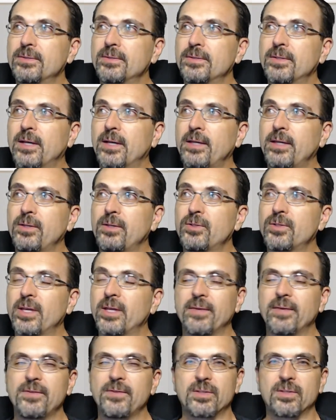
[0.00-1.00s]
usually give
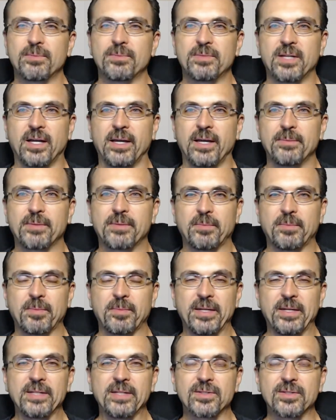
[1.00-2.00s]
you some time, a couple
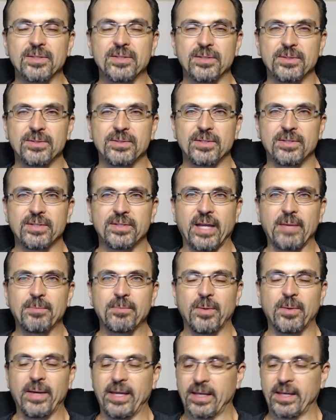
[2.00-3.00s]
minutes to type
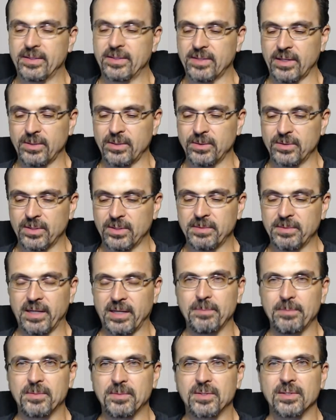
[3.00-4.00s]
away, because I know
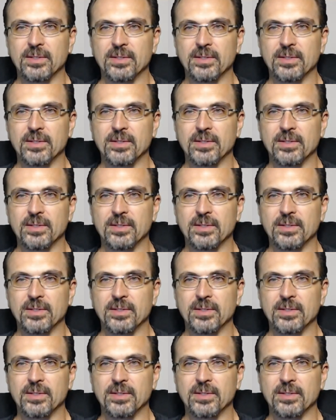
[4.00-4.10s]
sometimes